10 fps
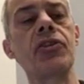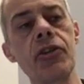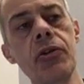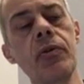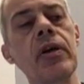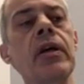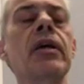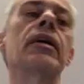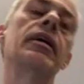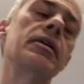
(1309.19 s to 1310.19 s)
two
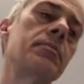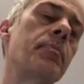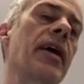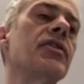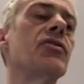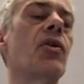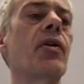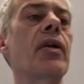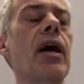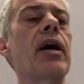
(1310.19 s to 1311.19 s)
is based
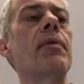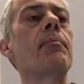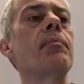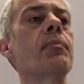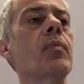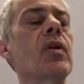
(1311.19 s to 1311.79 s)
on um,